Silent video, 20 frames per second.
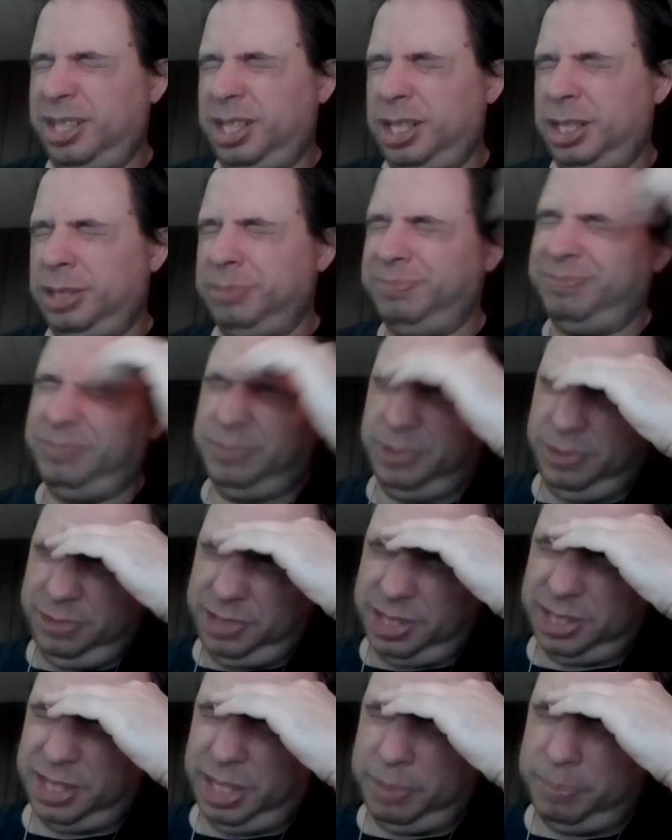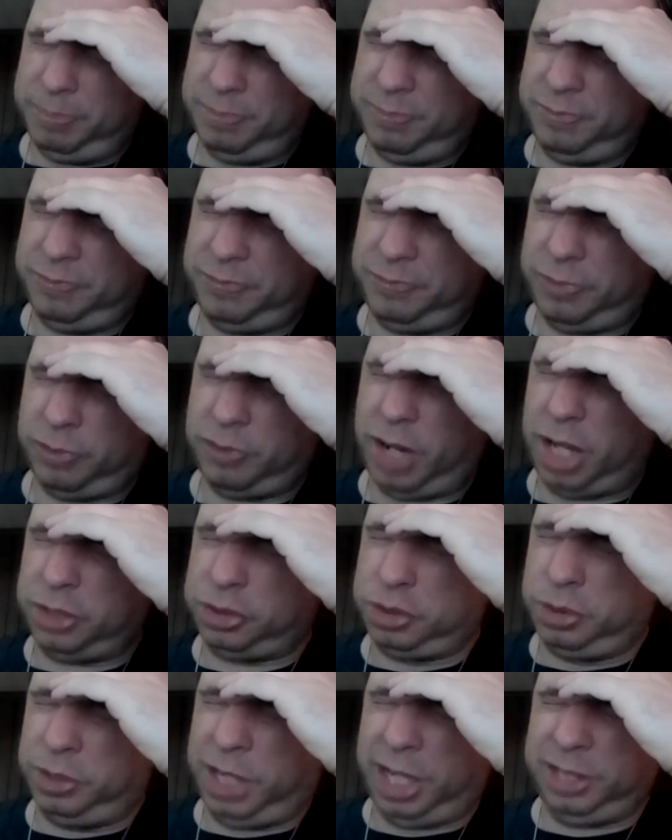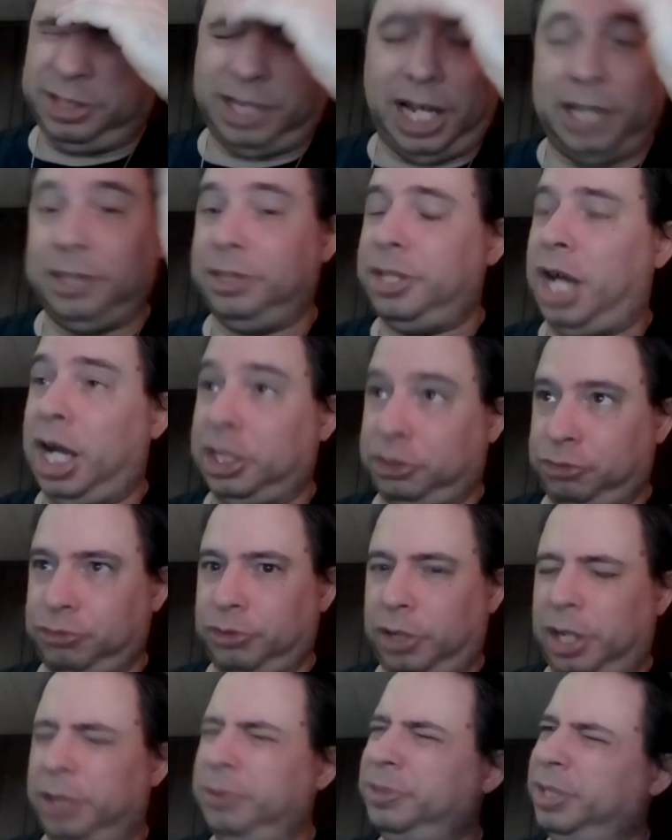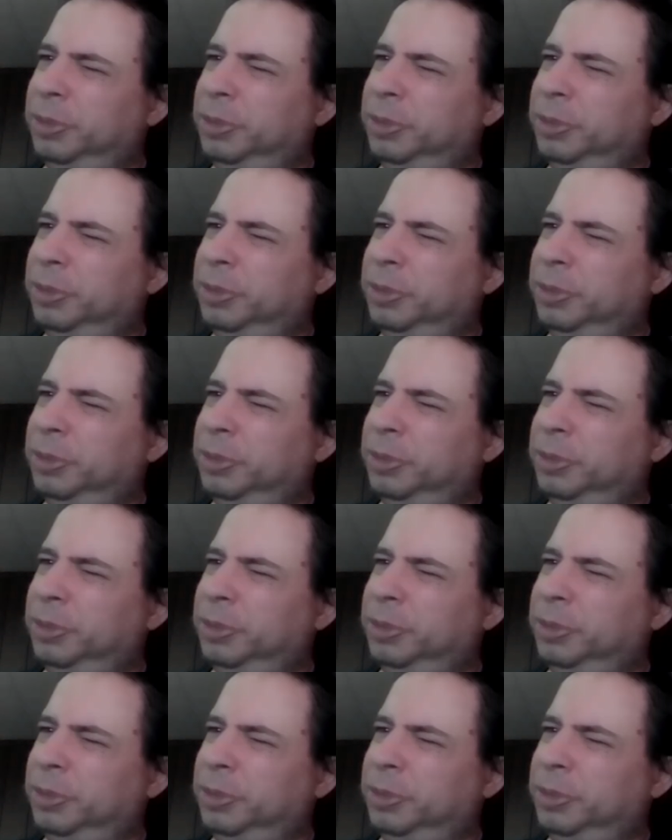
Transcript: Um, what's his name? Ferratu? Not, not Nosferatu. I